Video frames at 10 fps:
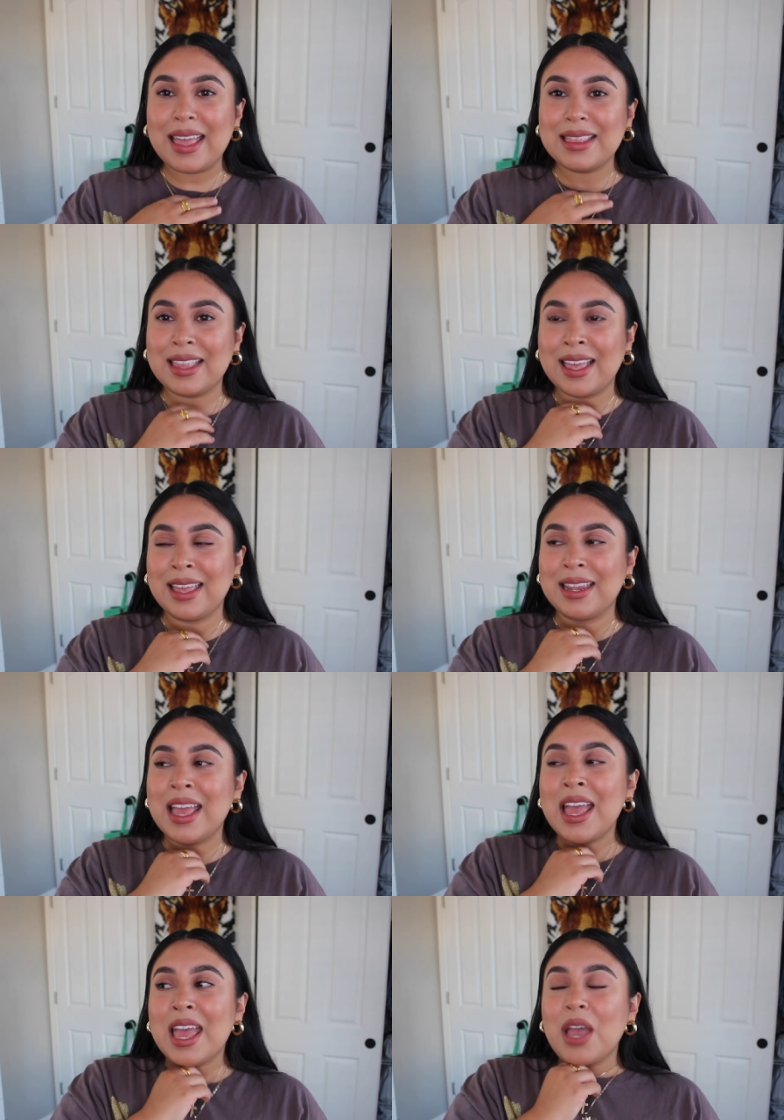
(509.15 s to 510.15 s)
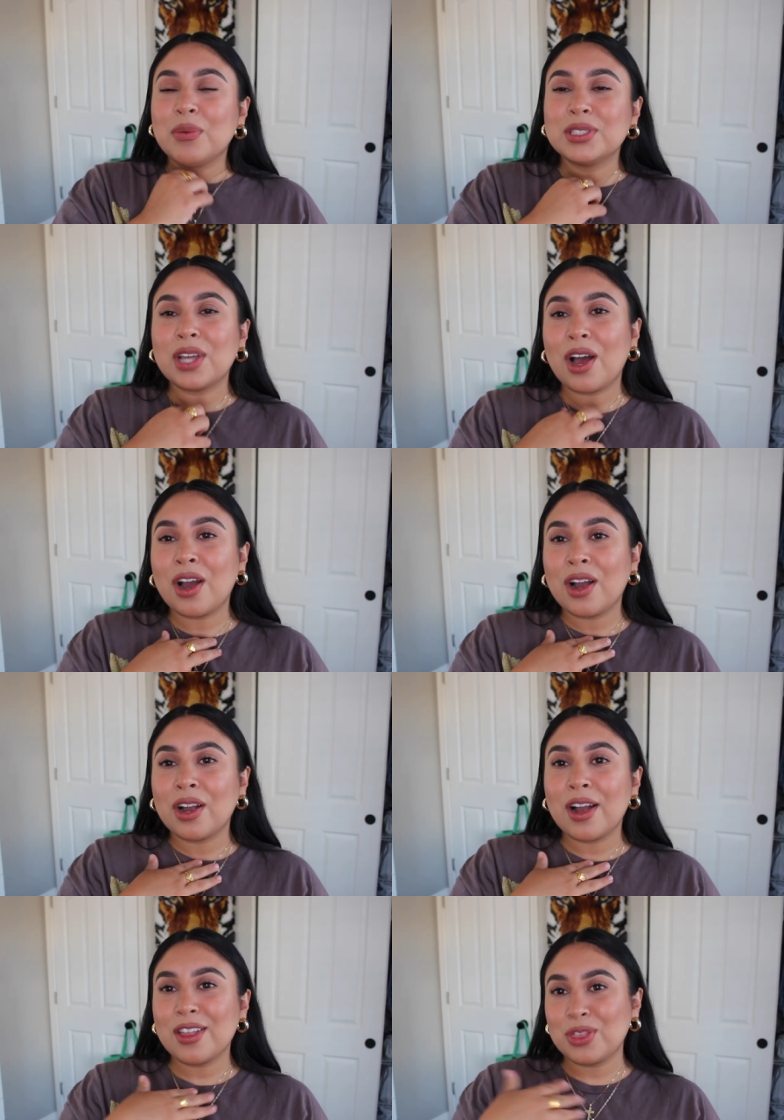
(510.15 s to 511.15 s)
And then it was
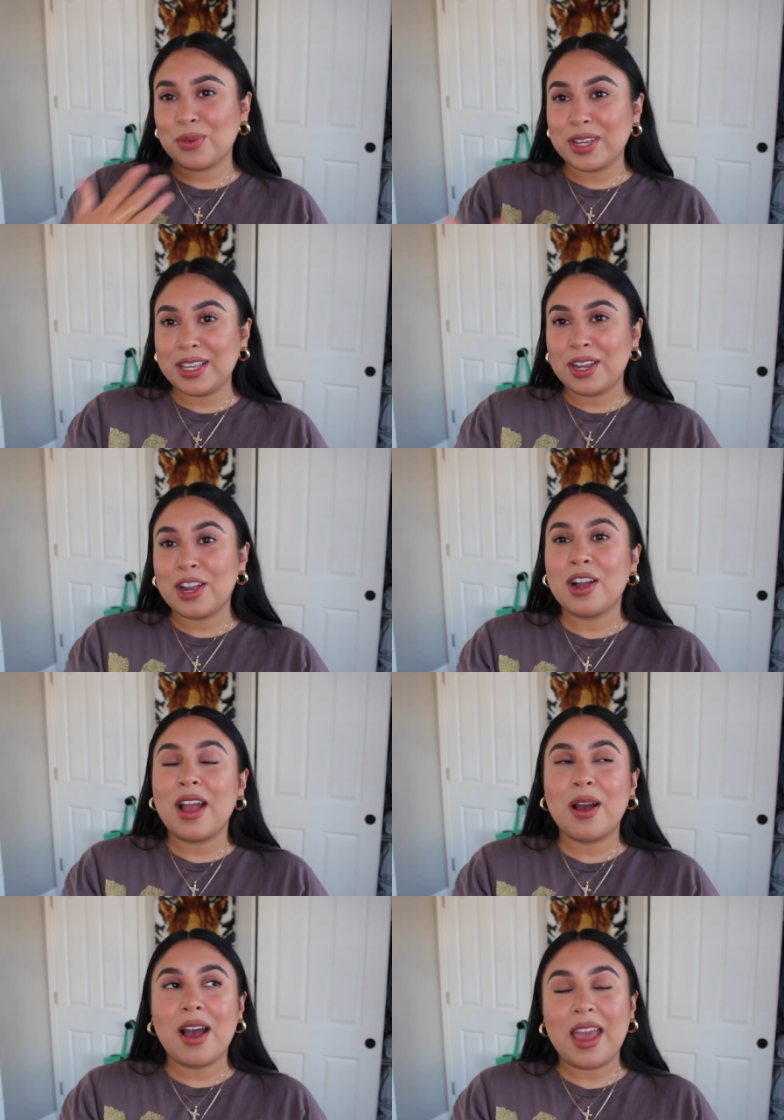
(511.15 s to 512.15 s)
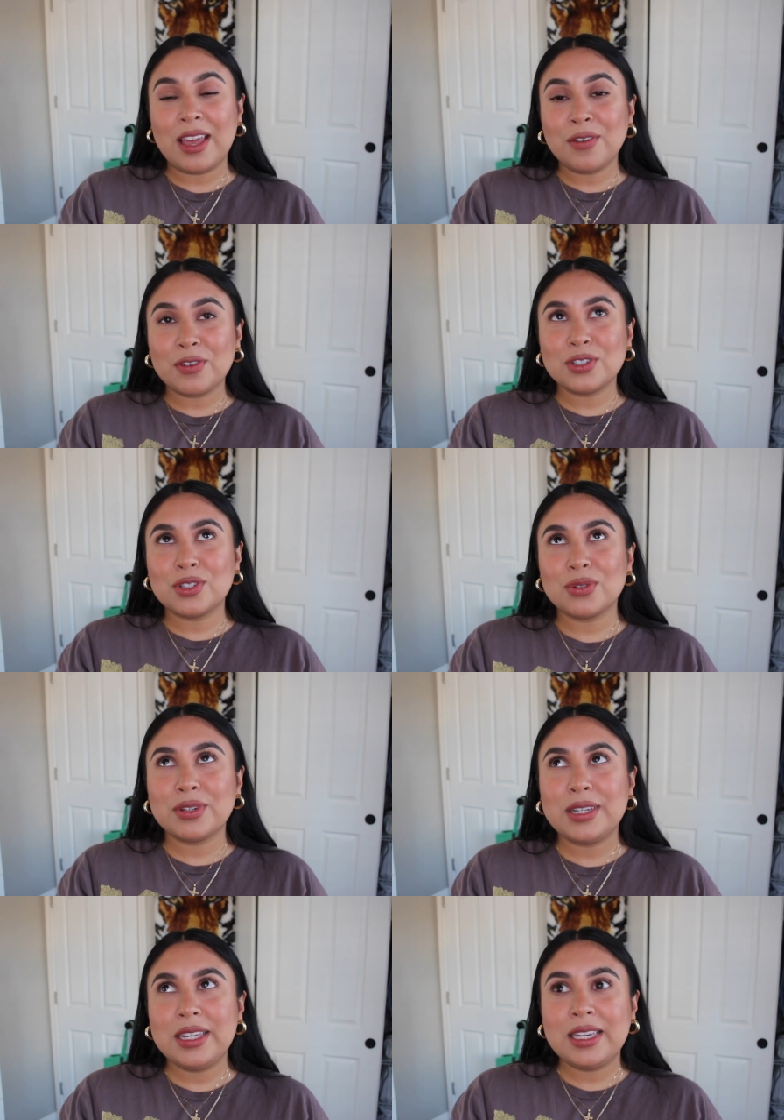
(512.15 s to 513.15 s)
our three year
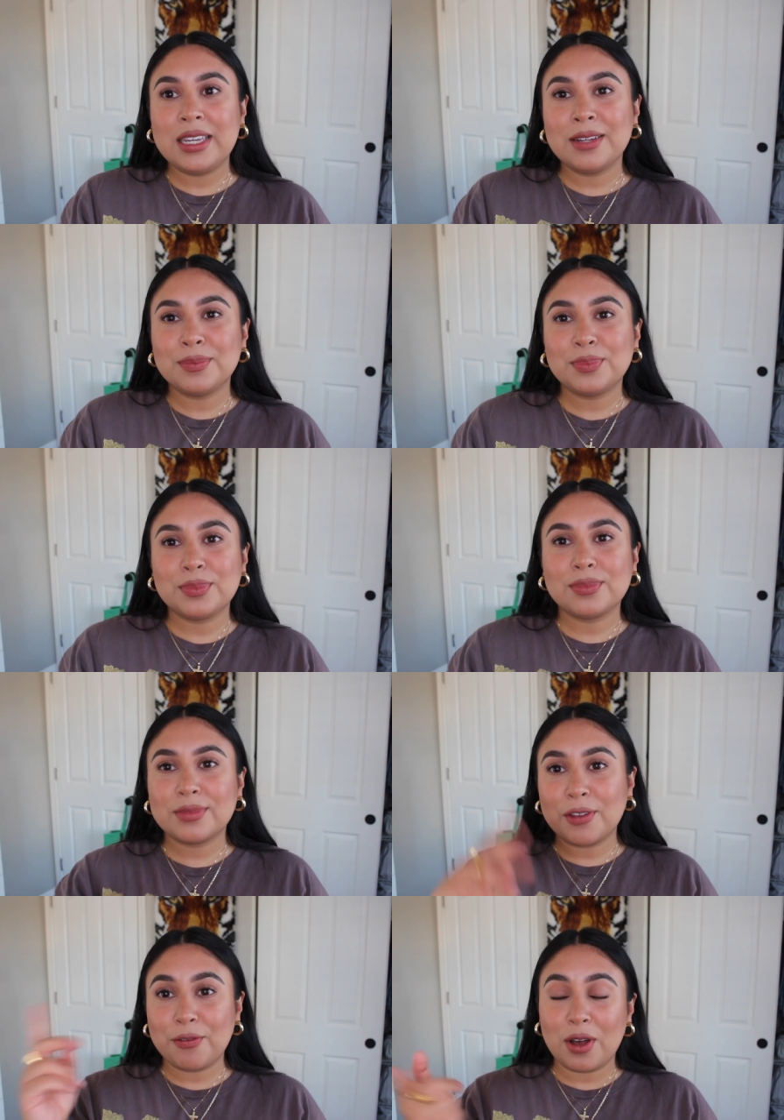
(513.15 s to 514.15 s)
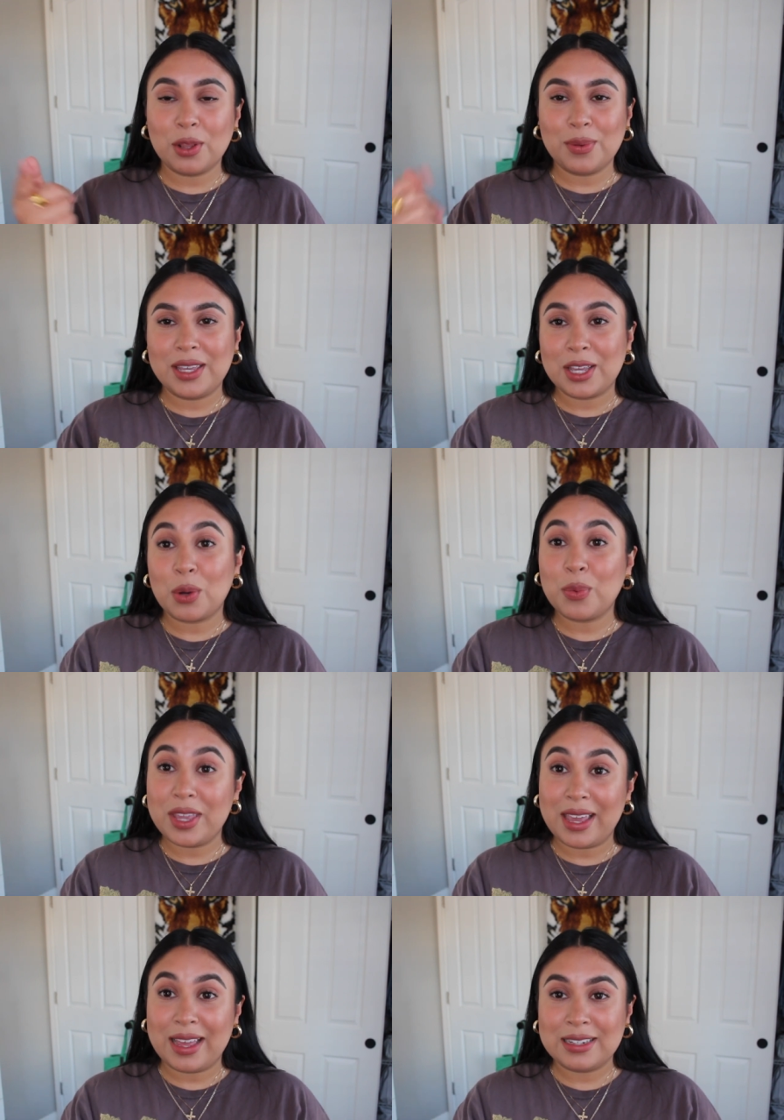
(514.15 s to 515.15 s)
anniversary the following
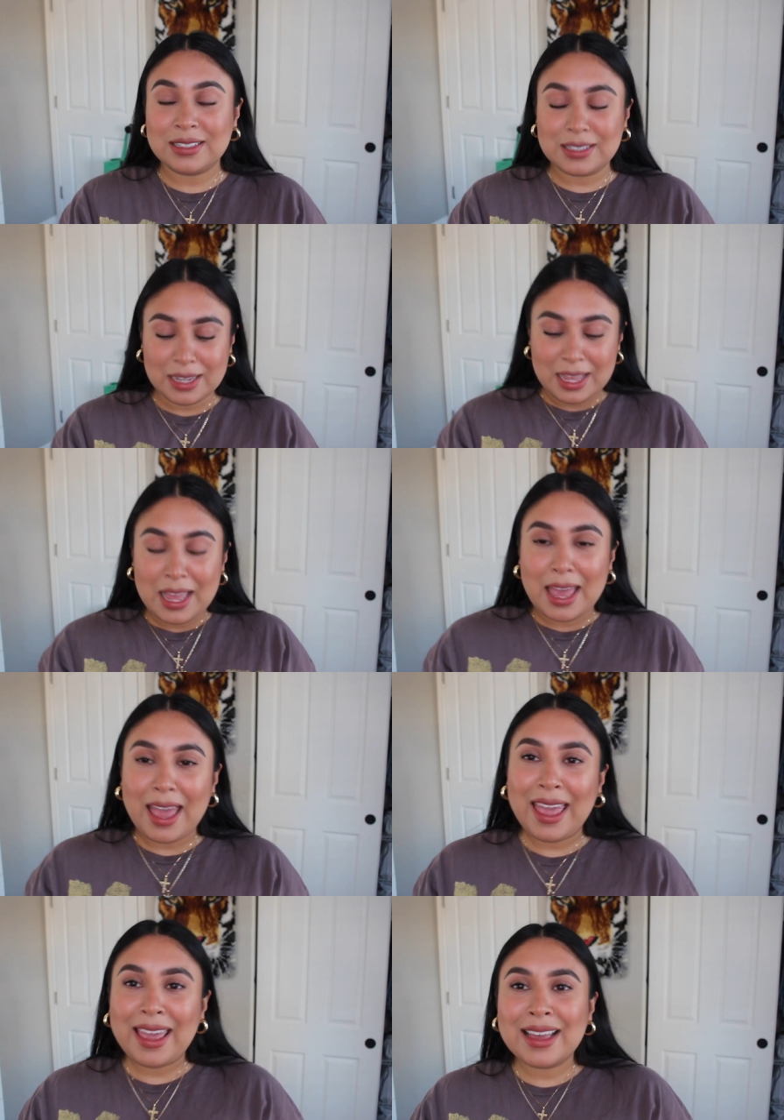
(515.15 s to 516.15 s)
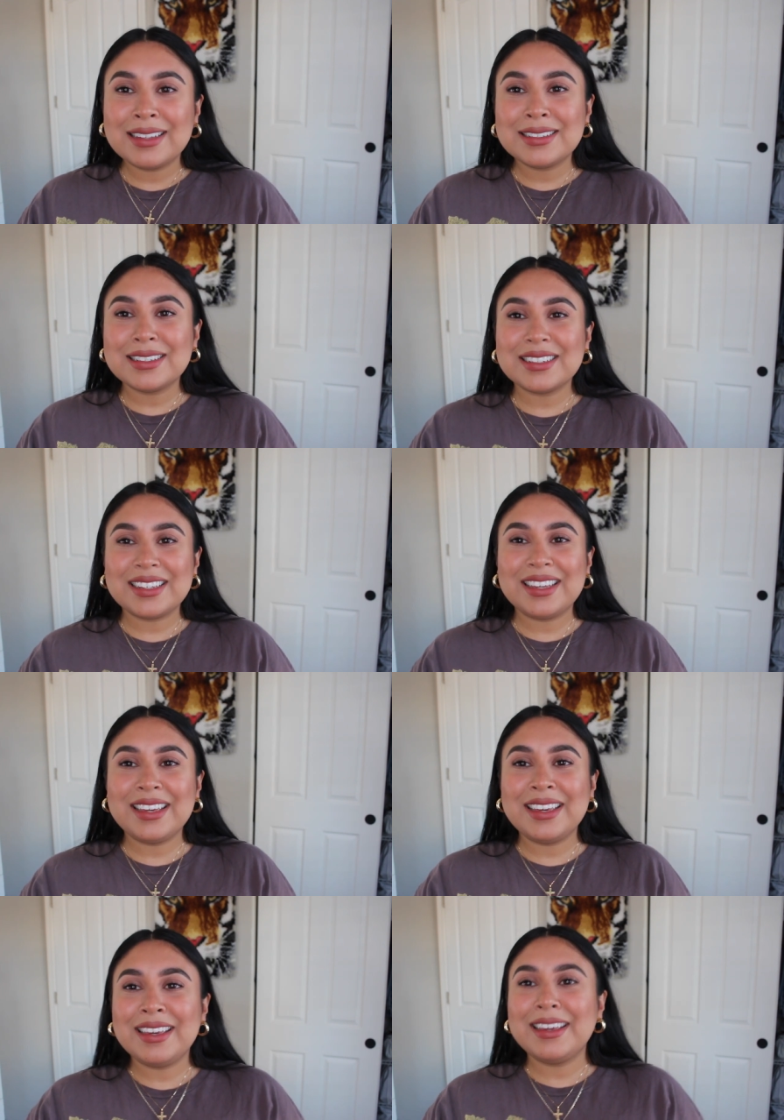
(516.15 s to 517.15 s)
weekend and
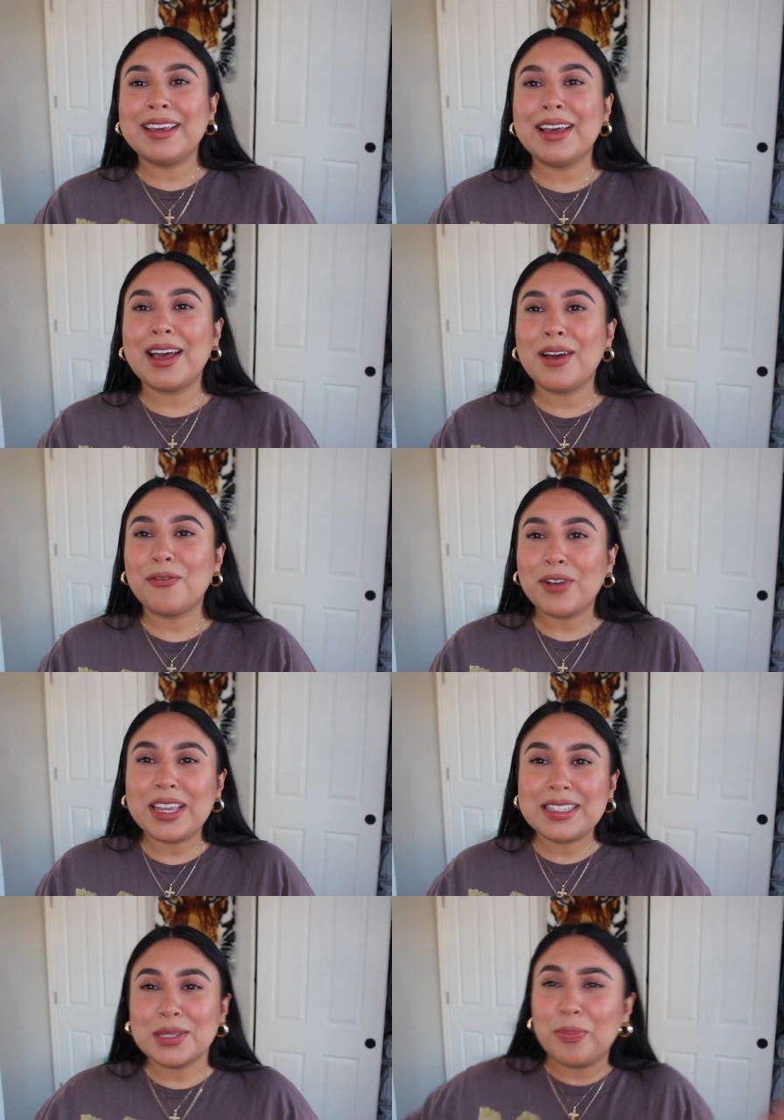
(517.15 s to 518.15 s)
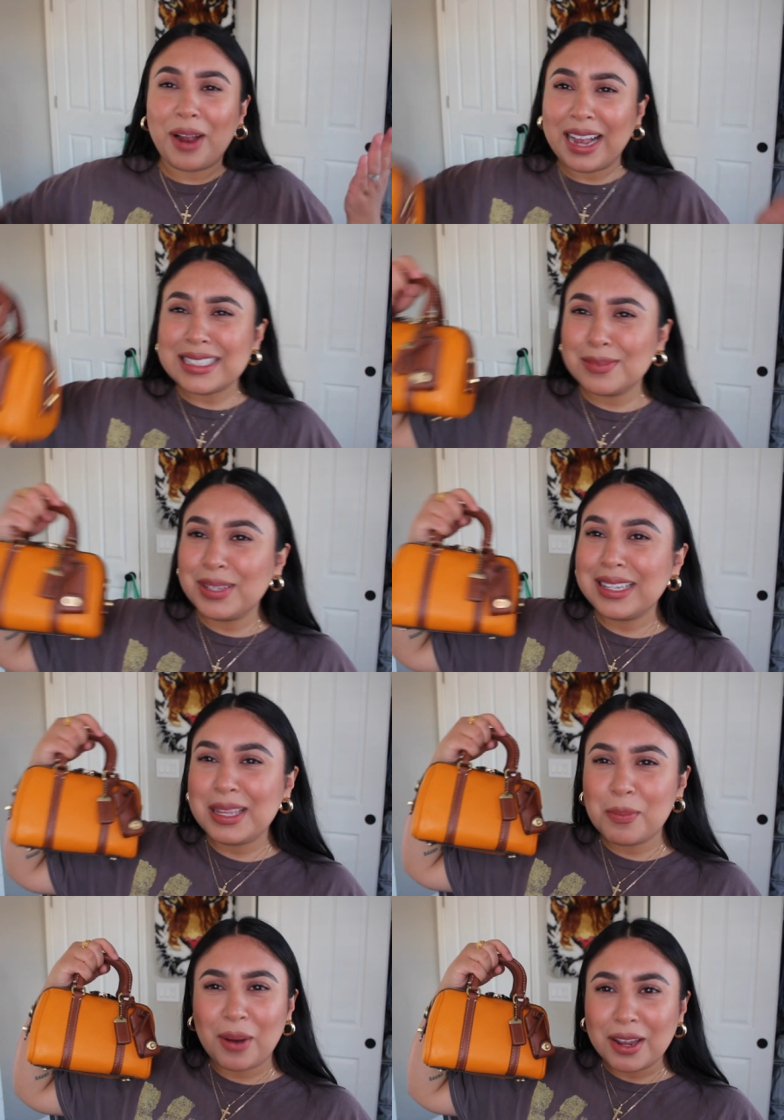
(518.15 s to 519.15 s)
he freaking surprised me and
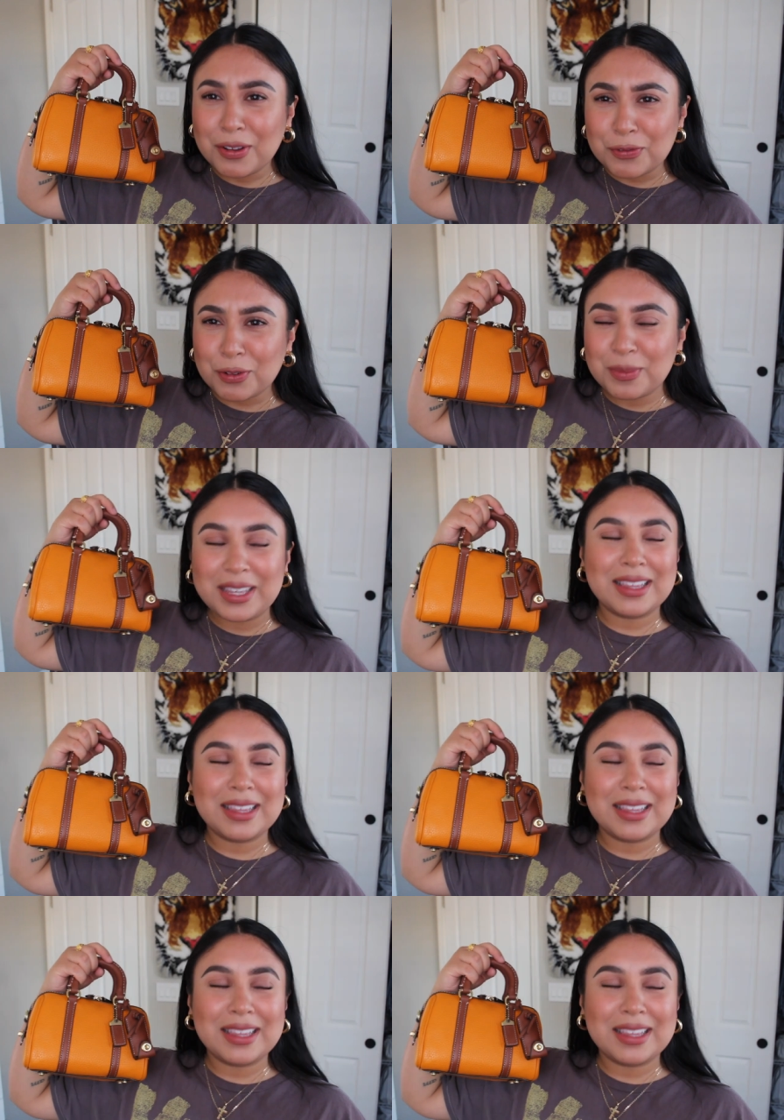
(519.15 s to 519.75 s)
he bought it for me.